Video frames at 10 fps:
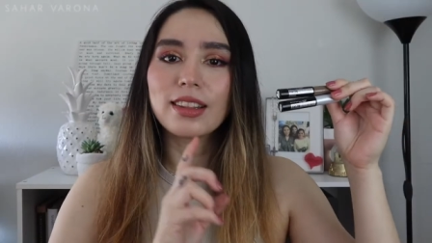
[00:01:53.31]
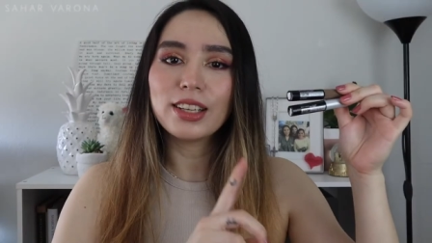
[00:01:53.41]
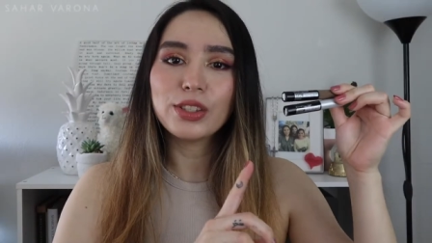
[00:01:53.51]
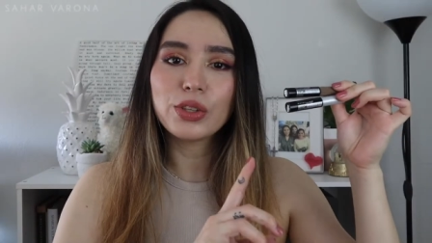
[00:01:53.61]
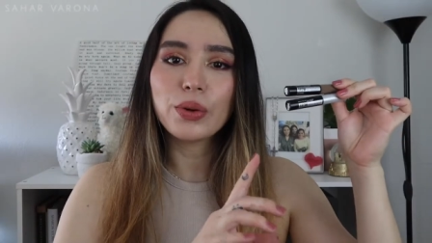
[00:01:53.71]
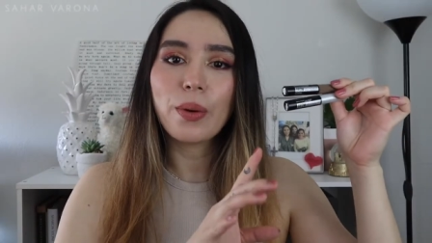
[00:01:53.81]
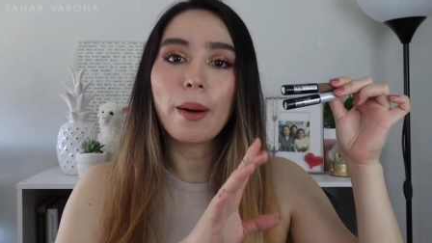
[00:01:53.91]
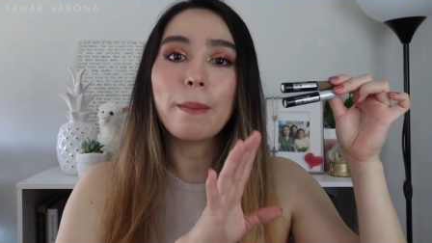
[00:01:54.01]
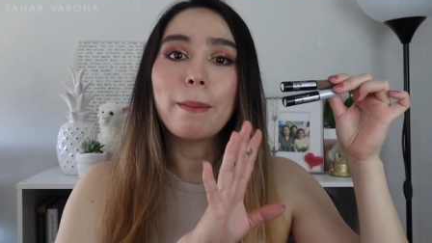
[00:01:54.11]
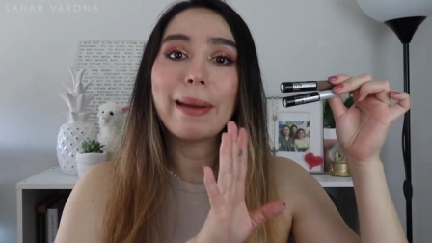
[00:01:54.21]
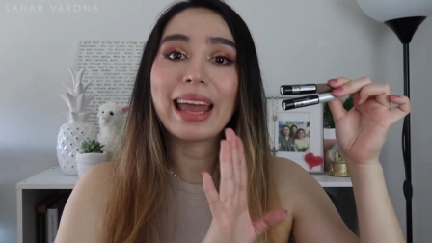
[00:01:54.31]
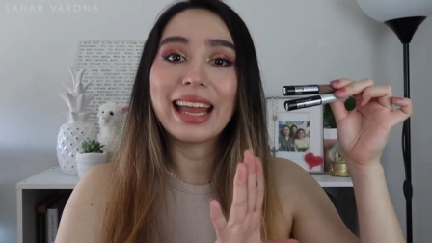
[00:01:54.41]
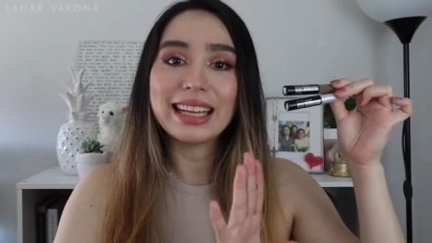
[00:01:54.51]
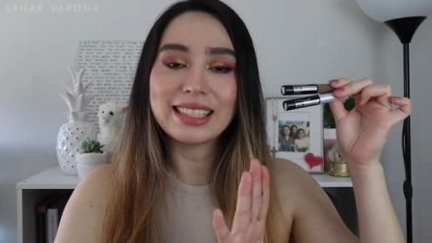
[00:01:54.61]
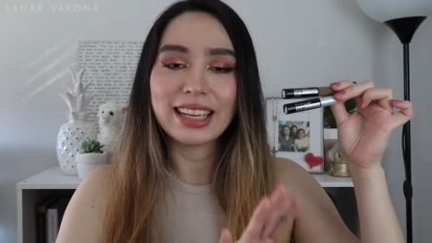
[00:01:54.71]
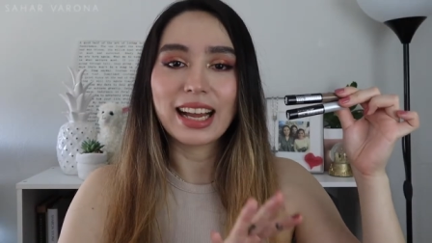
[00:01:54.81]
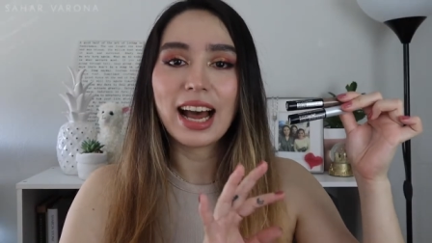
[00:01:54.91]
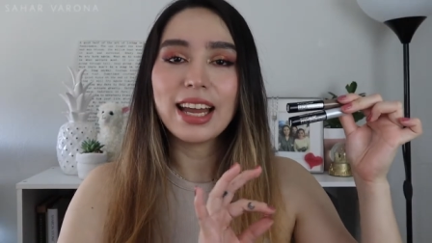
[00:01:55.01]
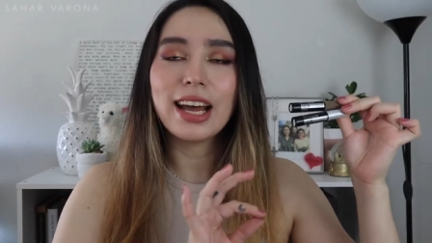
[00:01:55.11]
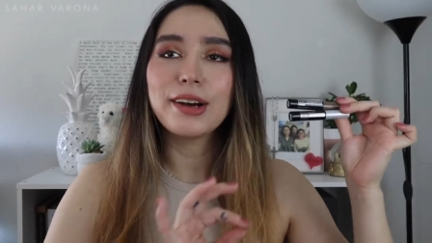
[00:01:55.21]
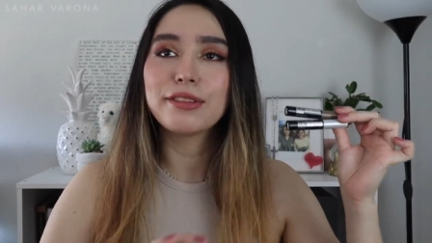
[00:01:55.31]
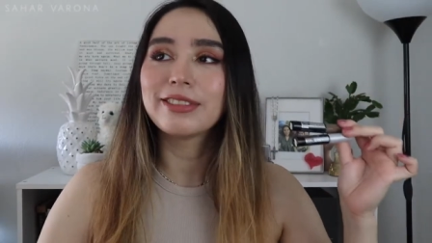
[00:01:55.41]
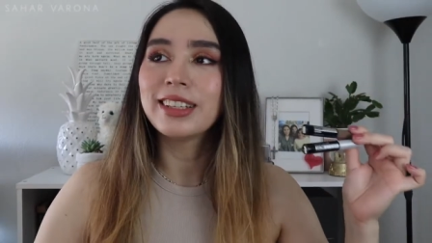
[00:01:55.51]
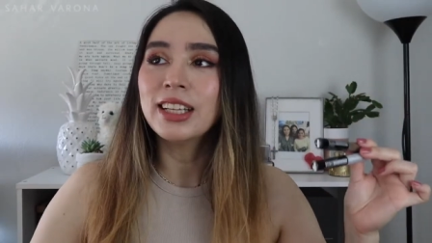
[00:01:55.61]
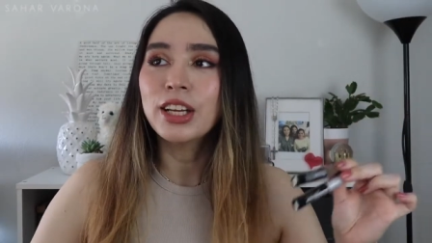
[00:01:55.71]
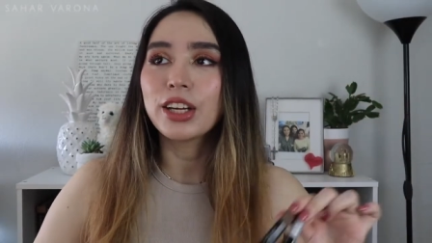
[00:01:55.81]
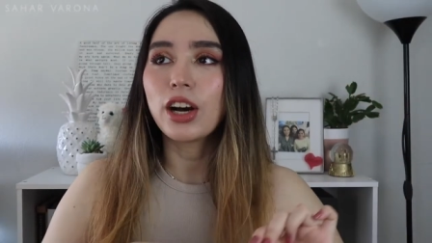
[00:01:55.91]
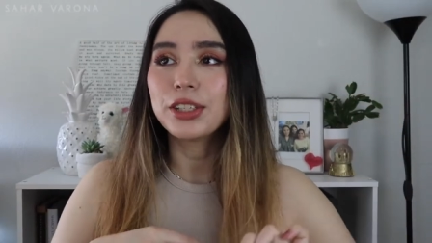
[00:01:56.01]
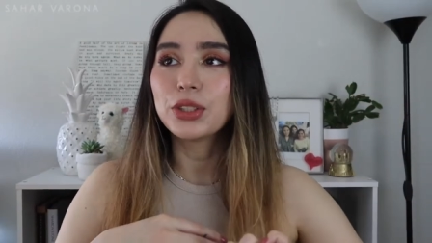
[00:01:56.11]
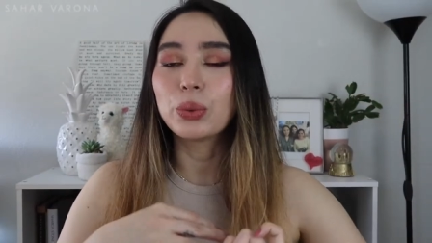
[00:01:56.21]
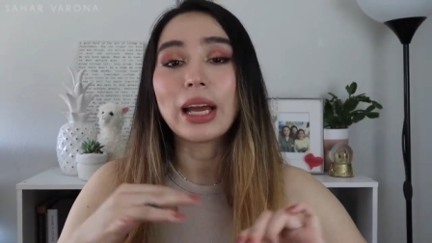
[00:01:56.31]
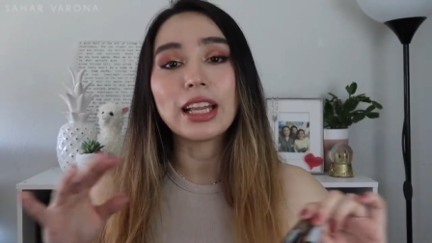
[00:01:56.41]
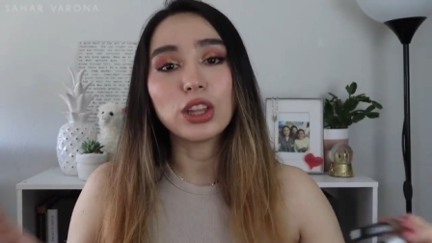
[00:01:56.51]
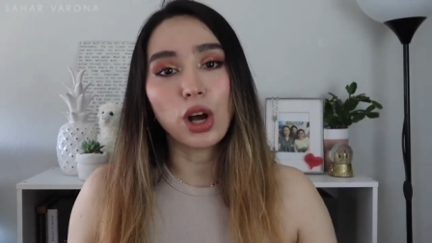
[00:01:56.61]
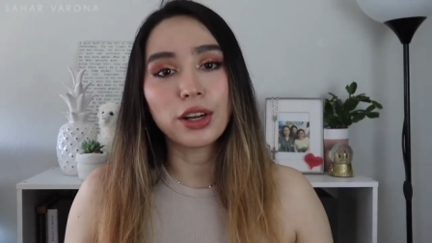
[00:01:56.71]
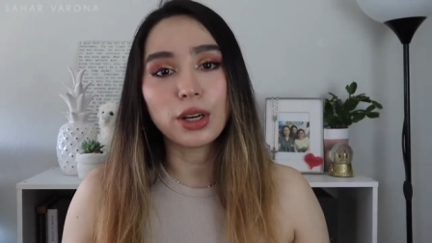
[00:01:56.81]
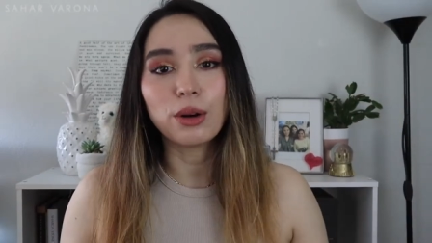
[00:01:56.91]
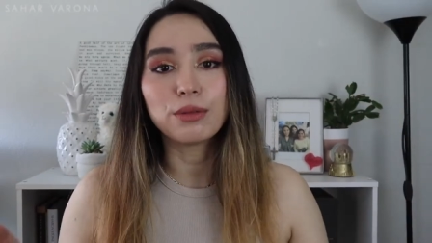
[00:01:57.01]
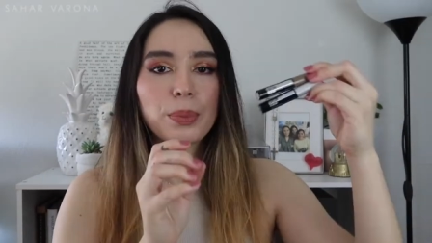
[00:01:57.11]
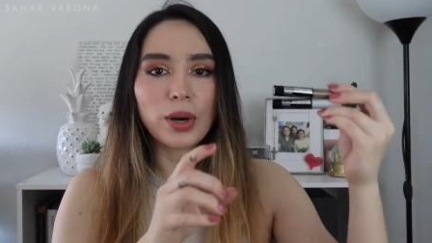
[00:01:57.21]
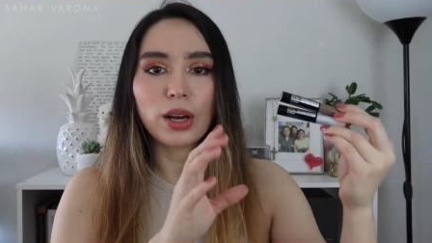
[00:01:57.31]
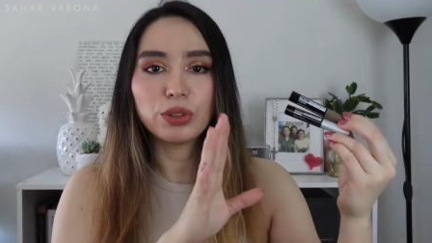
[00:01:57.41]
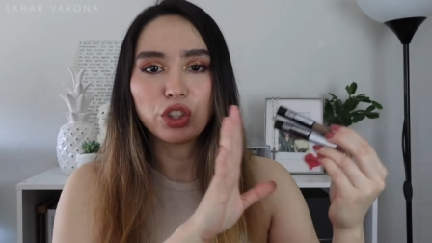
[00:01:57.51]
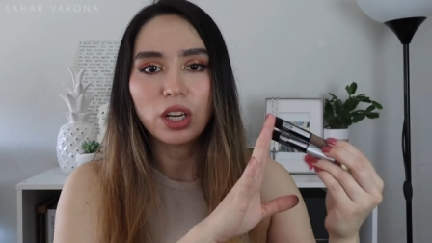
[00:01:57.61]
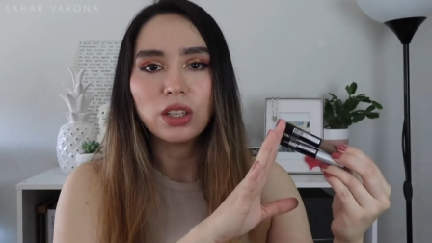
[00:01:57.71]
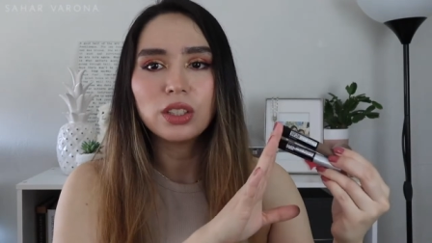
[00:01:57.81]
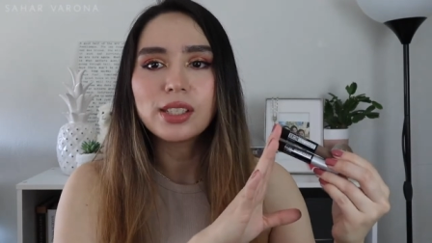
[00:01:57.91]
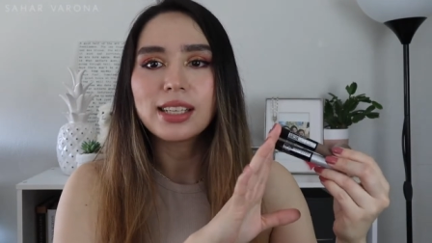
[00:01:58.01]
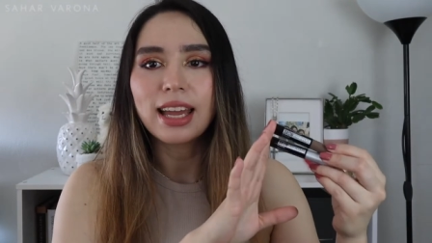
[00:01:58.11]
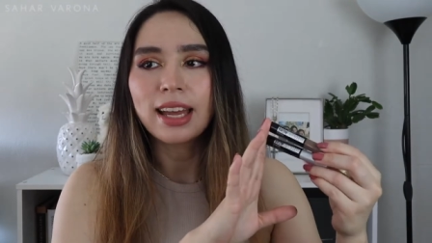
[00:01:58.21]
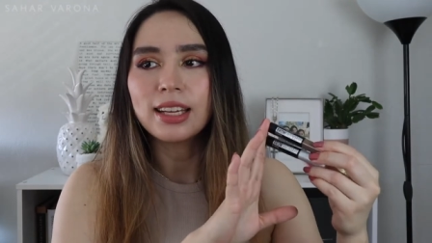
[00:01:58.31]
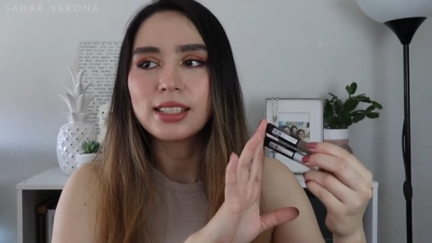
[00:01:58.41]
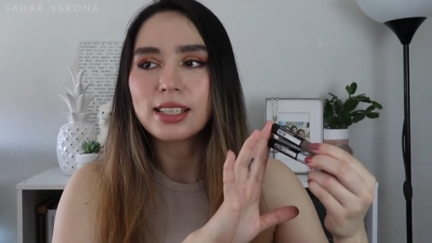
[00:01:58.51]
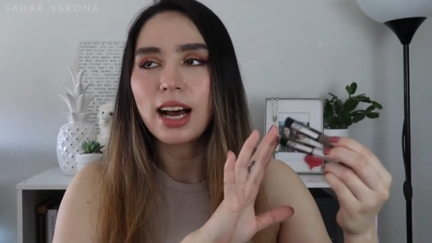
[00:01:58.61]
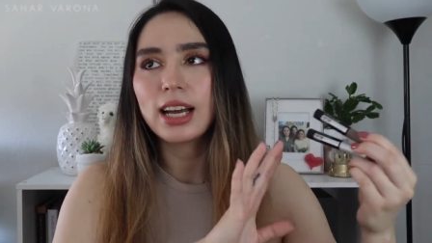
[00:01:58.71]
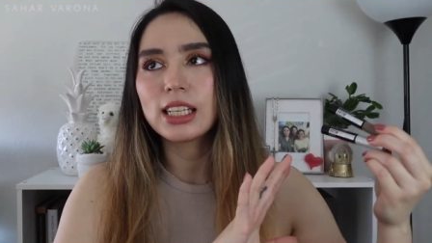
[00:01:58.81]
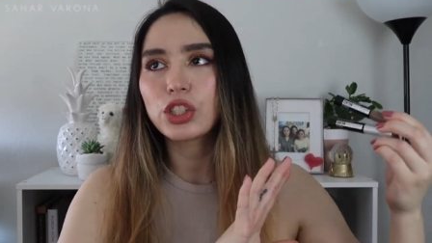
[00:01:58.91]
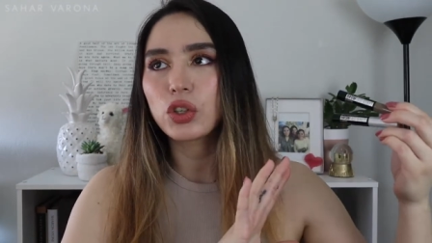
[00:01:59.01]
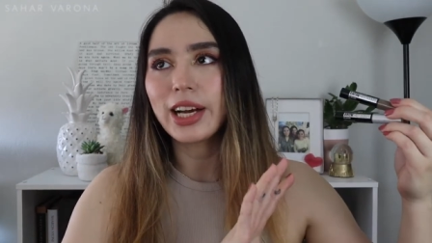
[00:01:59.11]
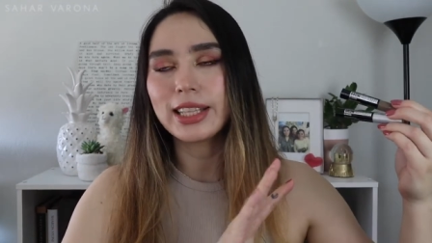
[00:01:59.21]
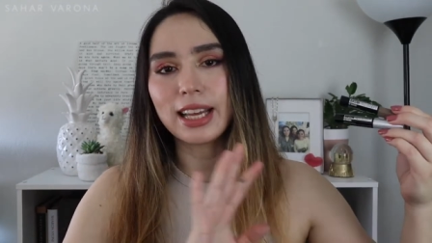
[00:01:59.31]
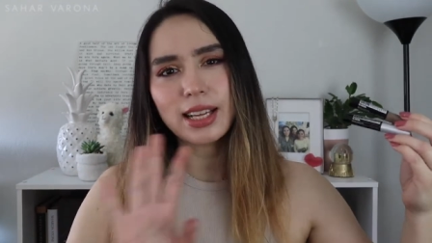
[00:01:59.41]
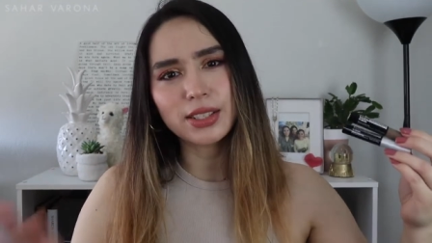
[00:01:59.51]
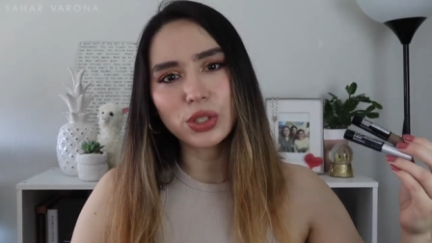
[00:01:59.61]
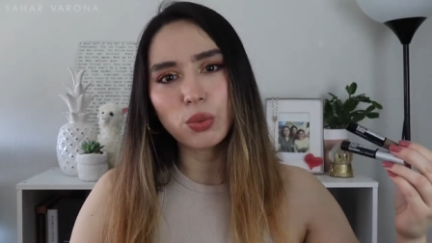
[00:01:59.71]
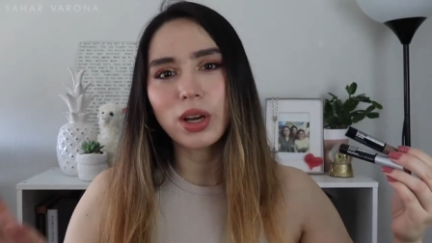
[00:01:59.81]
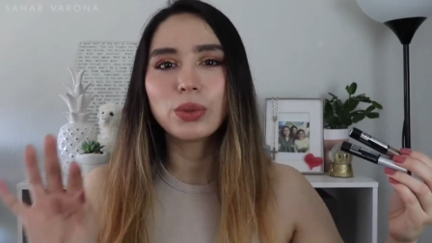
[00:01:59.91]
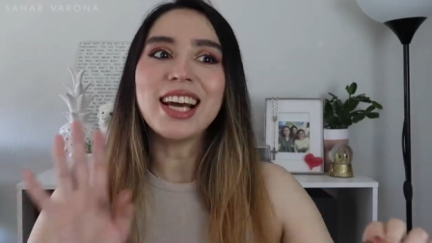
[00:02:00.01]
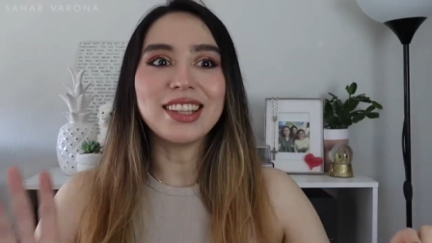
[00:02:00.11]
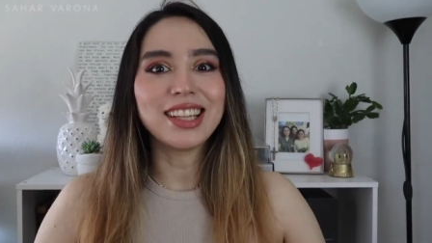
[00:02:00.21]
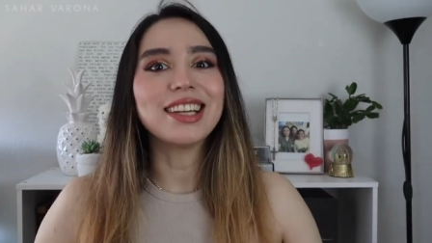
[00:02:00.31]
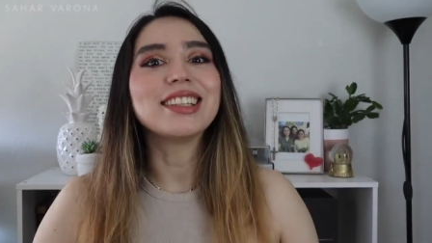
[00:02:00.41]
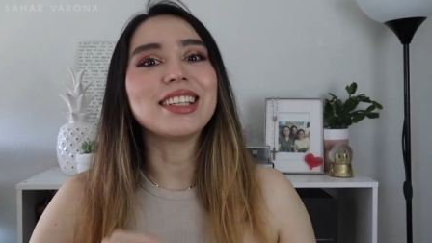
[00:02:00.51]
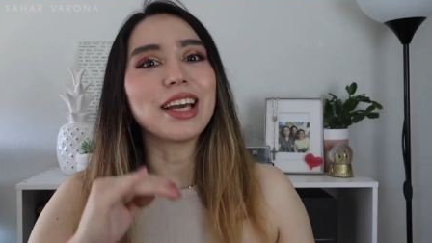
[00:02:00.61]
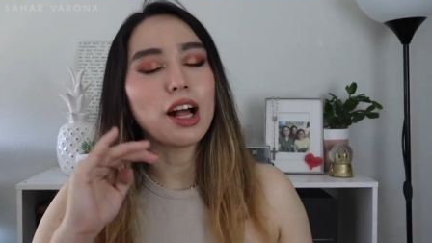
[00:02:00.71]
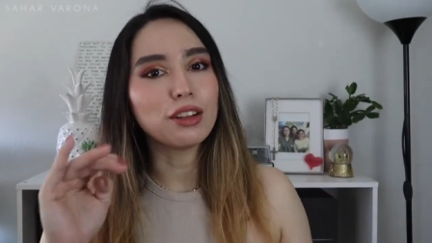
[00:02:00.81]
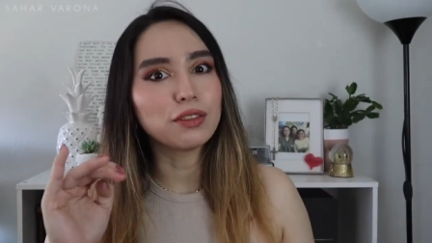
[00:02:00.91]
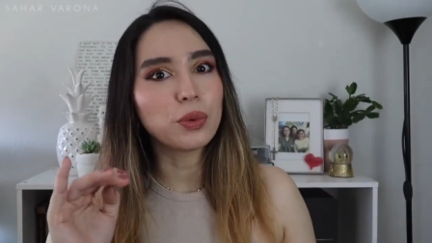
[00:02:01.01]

These are amazing. I have gone through a lot of brow gels and I tried the Essence one and then the e.l.f.